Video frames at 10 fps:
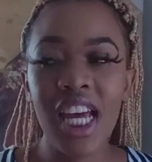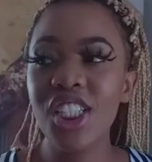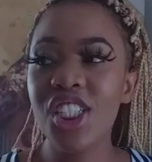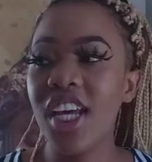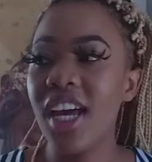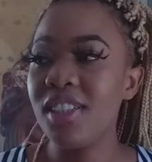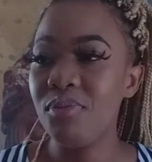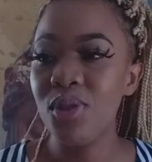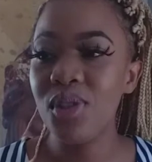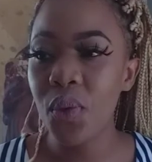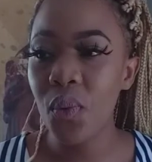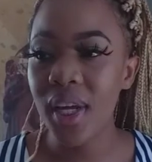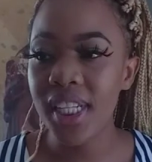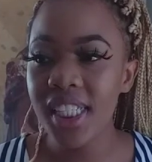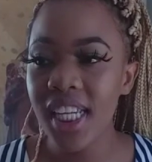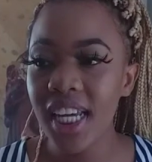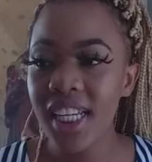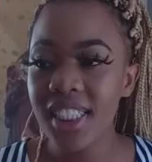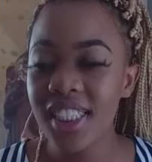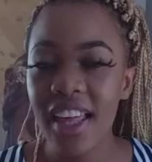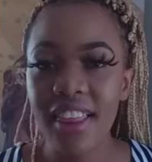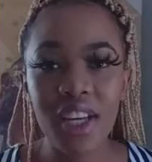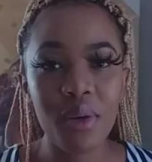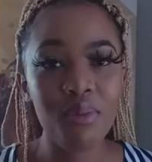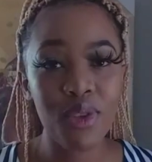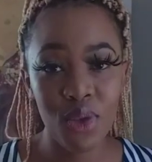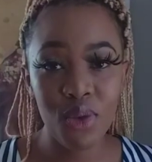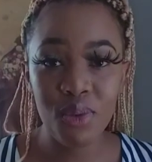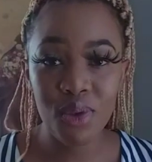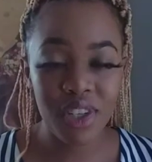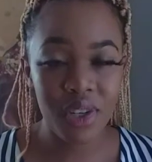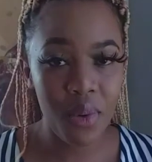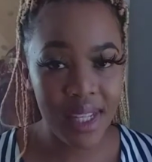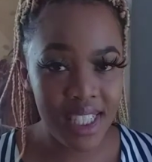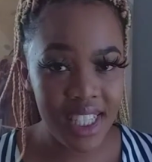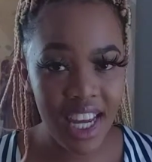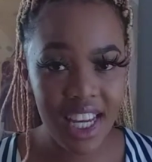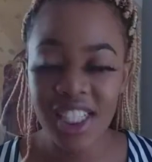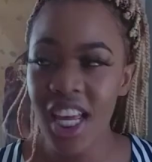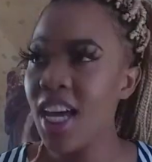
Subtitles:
She has Music Wednesdays. I think new Music Wednesdays.